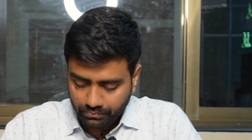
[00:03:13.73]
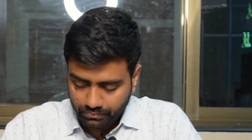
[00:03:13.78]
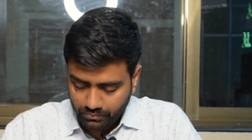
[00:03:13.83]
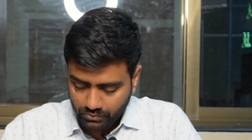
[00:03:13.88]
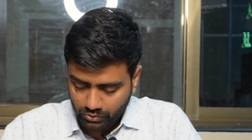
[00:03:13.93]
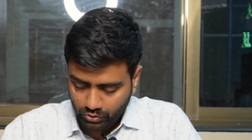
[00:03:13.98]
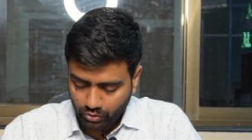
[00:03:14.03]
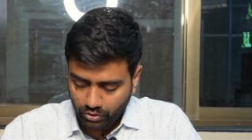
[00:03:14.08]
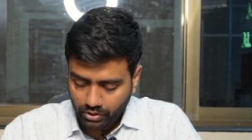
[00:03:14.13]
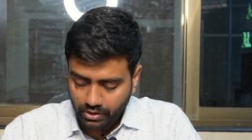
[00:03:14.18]

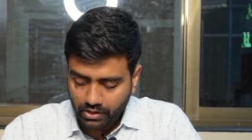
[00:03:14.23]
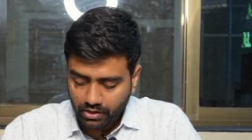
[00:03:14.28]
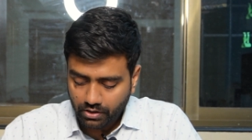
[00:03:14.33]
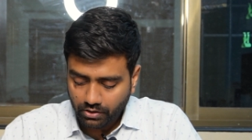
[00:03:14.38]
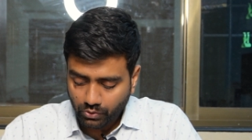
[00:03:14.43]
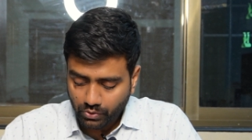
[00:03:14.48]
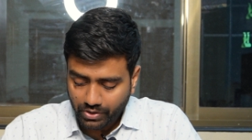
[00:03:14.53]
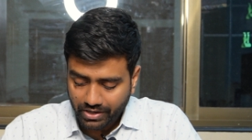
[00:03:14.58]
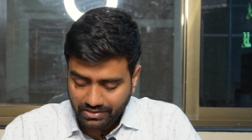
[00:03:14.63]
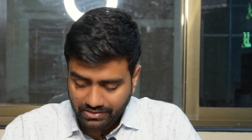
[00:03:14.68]
So here
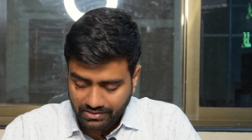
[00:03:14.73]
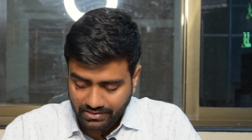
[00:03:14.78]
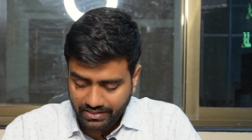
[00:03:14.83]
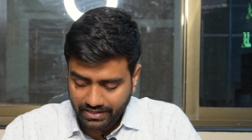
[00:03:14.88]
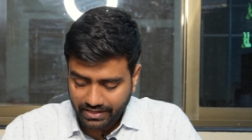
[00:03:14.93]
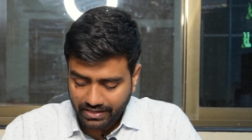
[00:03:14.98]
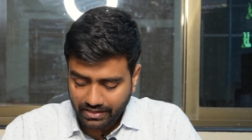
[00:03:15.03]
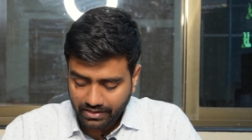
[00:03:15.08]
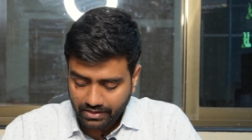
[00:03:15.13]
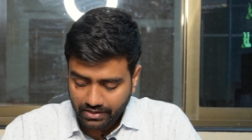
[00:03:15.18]
you can
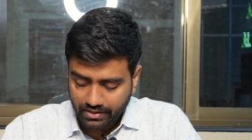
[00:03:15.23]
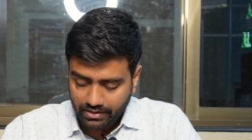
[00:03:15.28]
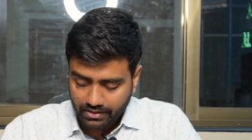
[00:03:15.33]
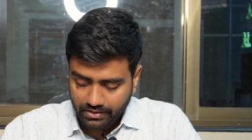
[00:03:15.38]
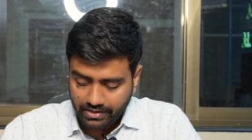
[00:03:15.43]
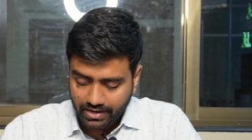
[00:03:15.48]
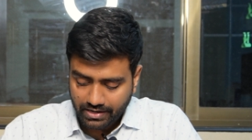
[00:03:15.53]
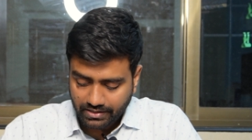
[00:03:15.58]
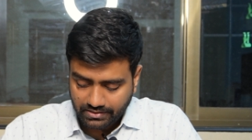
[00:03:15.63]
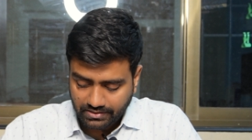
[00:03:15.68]
see
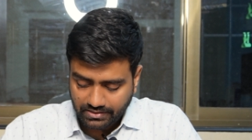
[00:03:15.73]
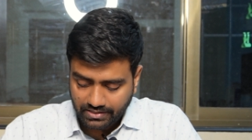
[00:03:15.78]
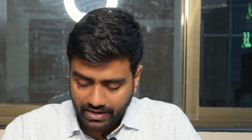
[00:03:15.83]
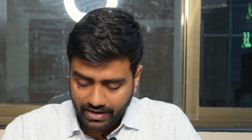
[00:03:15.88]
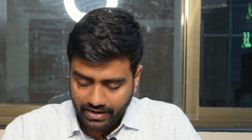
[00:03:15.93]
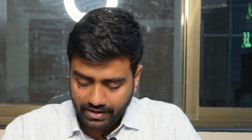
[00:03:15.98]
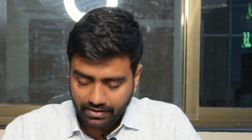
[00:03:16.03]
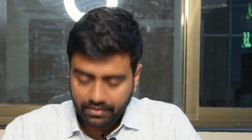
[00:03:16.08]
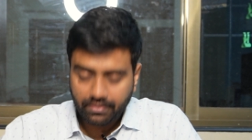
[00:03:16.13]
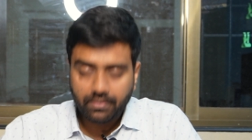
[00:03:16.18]
that
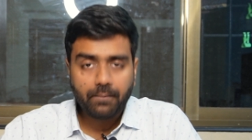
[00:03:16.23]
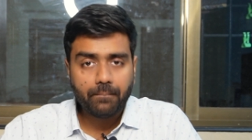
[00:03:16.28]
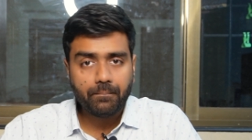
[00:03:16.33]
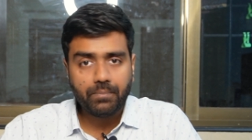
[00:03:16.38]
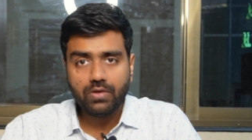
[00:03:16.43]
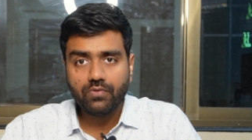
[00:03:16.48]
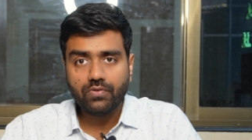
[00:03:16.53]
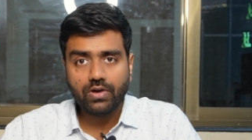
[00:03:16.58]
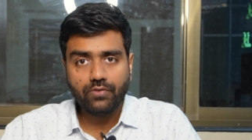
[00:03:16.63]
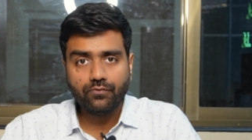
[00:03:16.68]
site
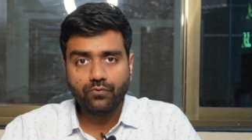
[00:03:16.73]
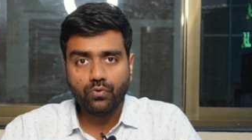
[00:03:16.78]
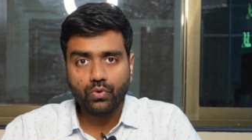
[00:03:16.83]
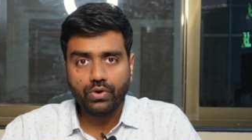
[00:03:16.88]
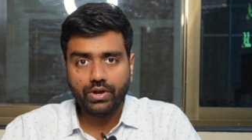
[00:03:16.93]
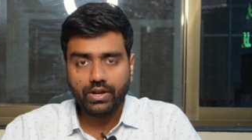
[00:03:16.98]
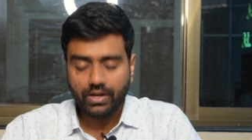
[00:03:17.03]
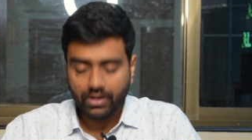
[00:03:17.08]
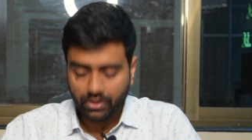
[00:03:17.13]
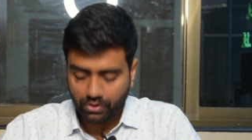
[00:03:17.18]

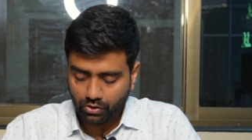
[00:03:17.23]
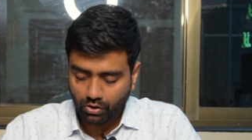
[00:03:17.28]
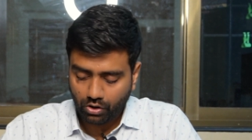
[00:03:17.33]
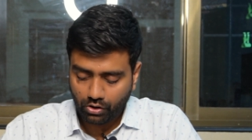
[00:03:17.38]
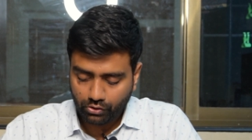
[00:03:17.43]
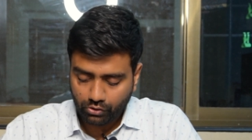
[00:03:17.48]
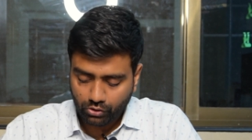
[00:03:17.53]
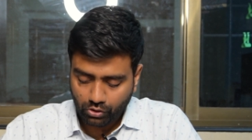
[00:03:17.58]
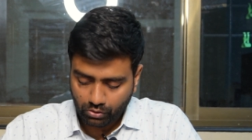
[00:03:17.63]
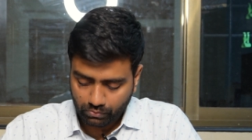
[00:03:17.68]

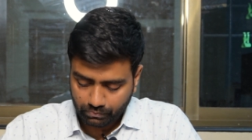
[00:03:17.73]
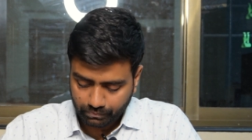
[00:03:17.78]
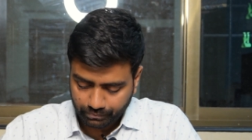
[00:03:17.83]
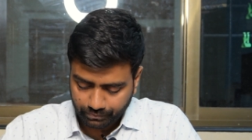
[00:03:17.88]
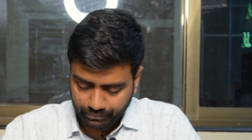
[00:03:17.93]
py4e.com.